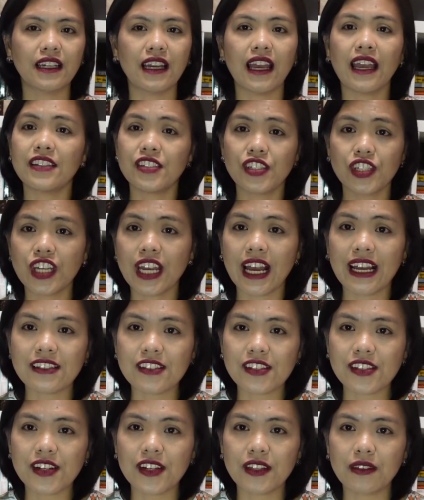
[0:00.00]
And she
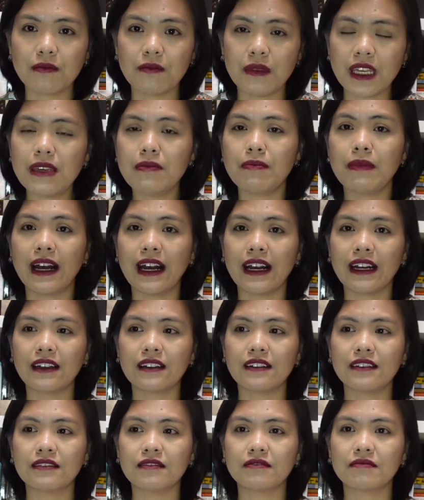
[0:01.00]
answered me back,
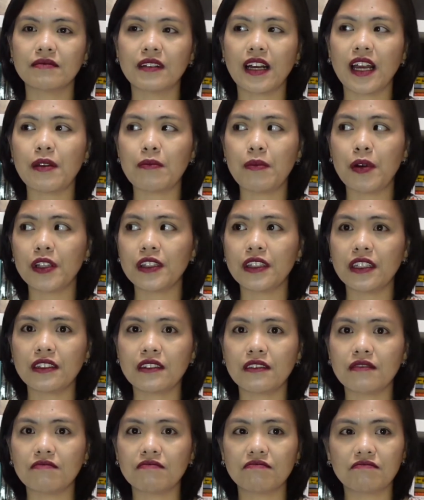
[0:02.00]
"I bought
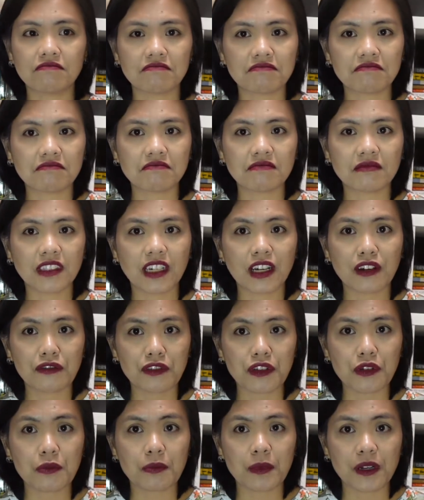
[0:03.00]
it a
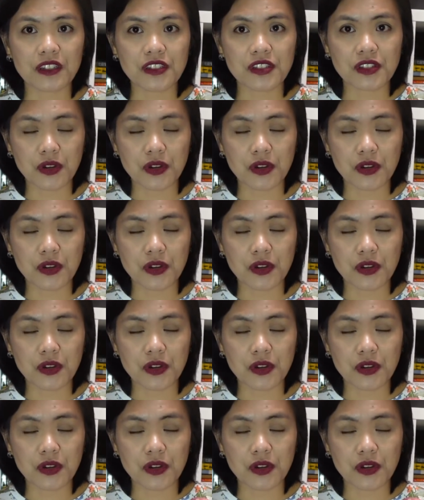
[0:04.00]
few months